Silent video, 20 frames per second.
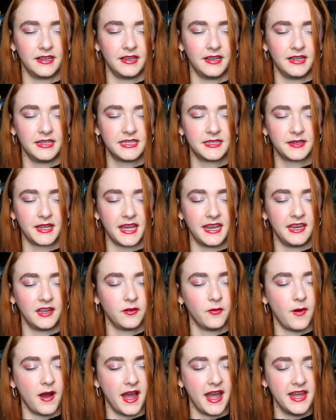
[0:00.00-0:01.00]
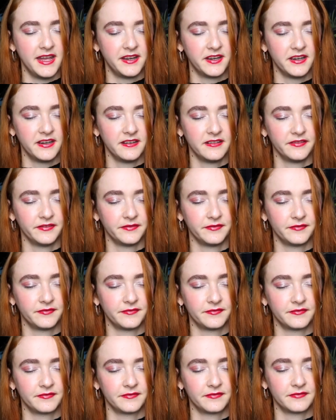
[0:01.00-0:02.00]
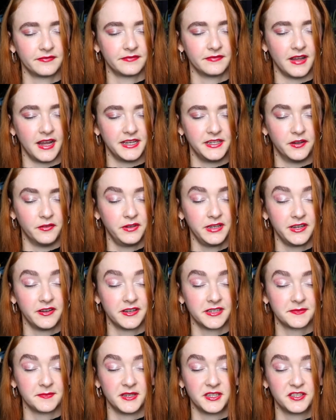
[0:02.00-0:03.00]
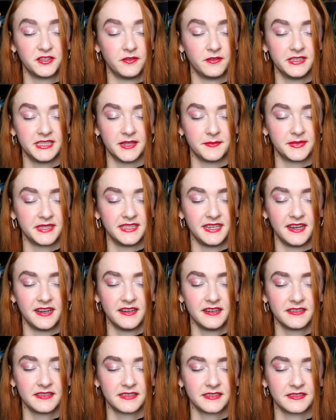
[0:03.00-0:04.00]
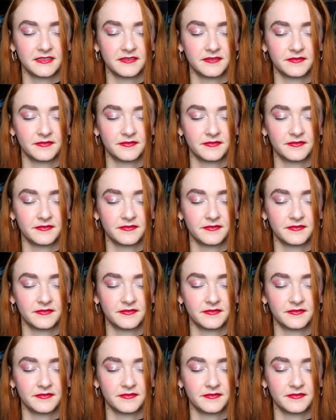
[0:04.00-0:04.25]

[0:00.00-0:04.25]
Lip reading: it's getting quieter. I don't hear as much noise upstairs.